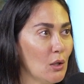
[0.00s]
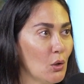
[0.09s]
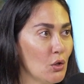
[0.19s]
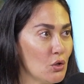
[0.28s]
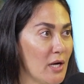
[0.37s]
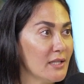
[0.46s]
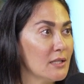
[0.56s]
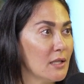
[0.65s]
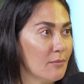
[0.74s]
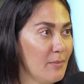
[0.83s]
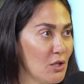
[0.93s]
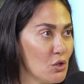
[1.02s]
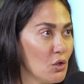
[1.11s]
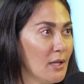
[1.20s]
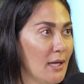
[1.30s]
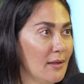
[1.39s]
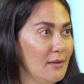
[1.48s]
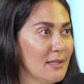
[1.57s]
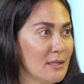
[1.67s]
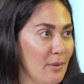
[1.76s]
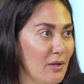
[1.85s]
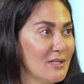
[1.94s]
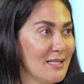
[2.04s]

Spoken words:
You're trying to make sure that the experience is